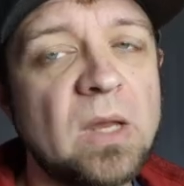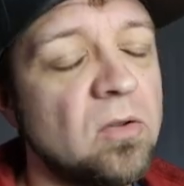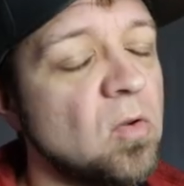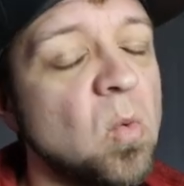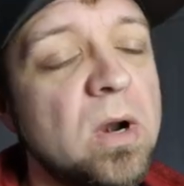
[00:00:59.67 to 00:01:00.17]

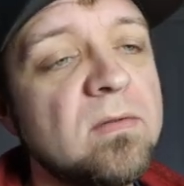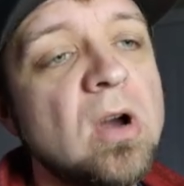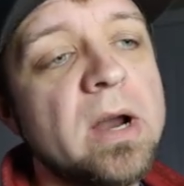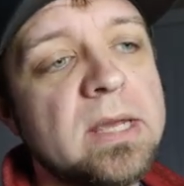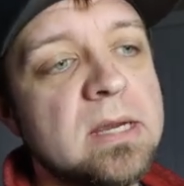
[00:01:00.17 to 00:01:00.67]
So what I've
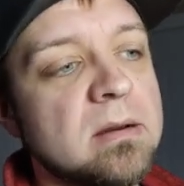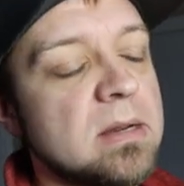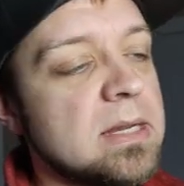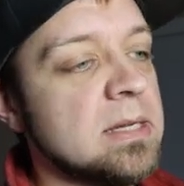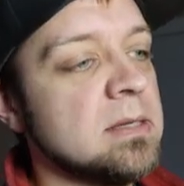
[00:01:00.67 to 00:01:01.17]
got here
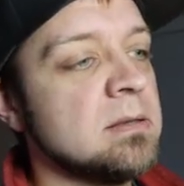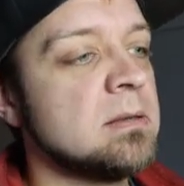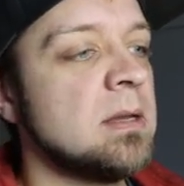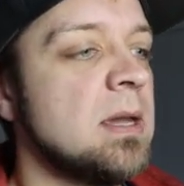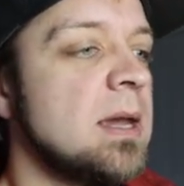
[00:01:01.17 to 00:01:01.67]

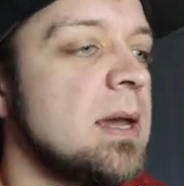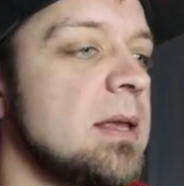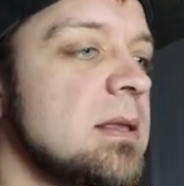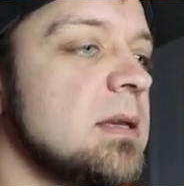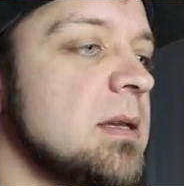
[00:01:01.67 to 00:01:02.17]
is
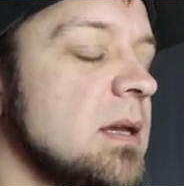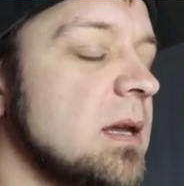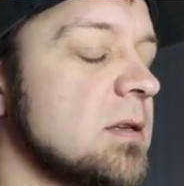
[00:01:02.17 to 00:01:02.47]
the